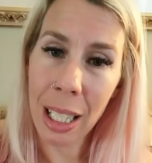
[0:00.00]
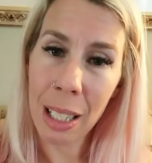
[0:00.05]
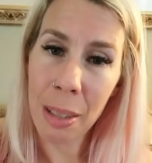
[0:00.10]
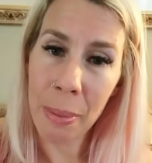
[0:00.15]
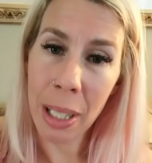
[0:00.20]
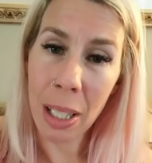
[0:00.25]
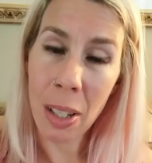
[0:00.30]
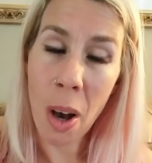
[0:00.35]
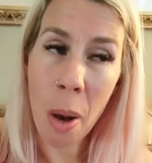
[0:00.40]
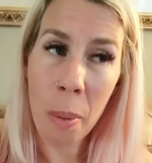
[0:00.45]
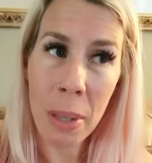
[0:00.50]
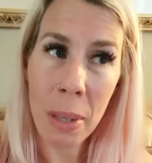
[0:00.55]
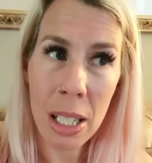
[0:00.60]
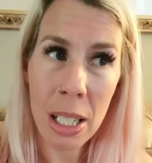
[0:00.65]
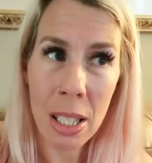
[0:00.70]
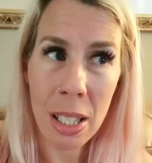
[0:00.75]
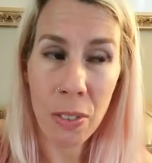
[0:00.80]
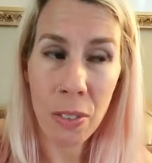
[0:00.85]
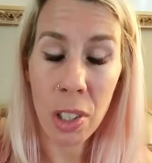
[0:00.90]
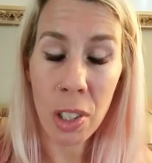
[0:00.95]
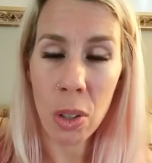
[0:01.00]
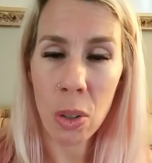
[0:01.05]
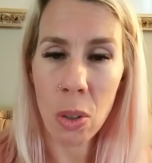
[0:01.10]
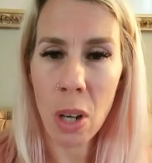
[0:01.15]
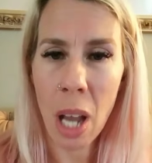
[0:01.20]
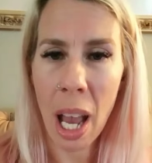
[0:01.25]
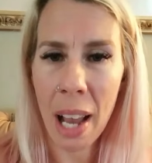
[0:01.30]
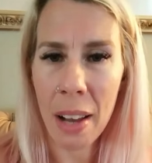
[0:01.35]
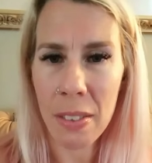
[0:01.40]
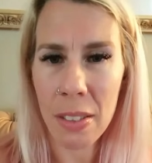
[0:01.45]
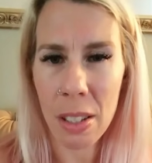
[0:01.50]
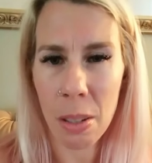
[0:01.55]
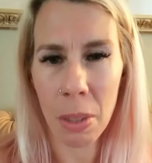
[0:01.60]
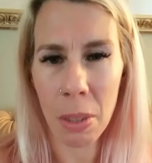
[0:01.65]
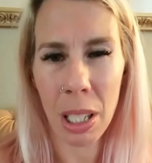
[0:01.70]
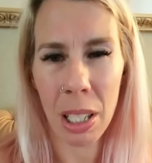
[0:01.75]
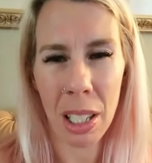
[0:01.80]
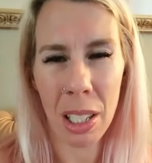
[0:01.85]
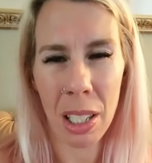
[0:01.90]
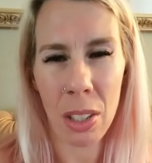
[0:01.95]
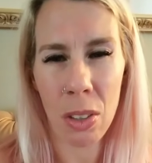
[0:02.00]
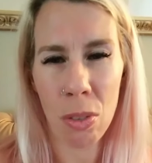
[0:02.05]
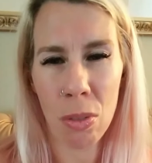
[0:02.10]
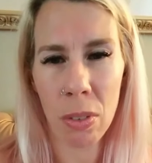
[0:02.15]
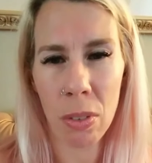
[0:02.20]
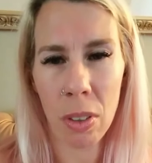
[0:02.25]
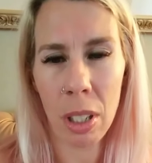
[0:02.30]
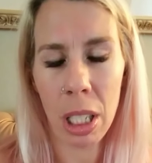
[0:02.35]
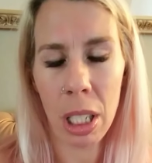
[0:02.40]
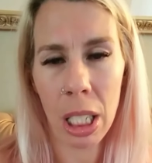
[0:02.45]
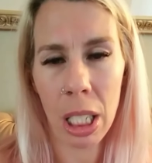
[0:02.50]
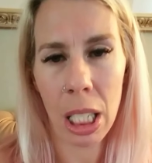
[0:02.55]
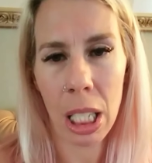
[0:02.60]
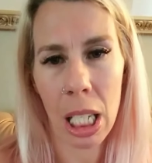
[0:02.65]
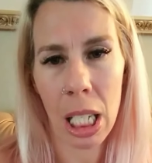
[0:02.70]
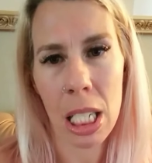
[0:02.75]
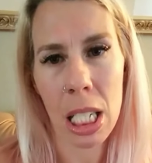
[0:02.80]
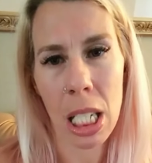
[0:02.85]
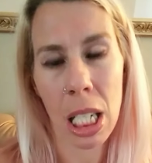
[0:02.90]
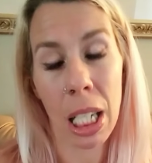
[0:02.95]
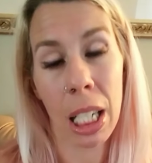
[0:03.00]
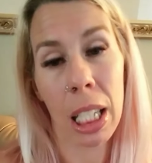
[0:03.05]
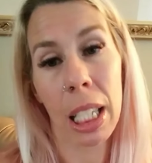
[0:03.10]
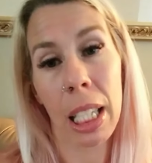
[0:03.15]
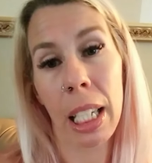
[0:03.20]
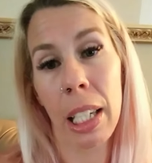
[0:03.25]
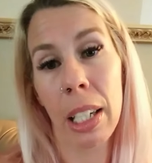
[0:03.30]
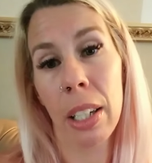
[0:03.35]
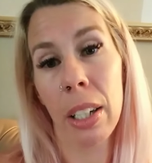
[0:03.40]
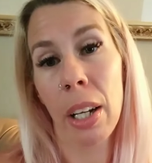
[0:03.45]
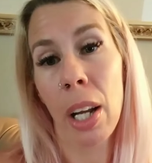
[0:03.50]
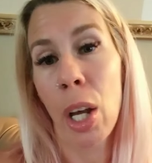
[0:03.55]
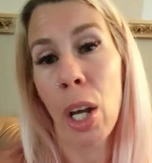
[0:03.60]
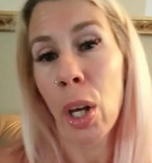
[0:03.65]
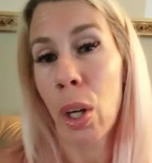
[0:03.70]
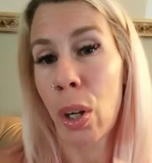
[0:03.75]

Give me comments if you have something that you'd really like to kind of hear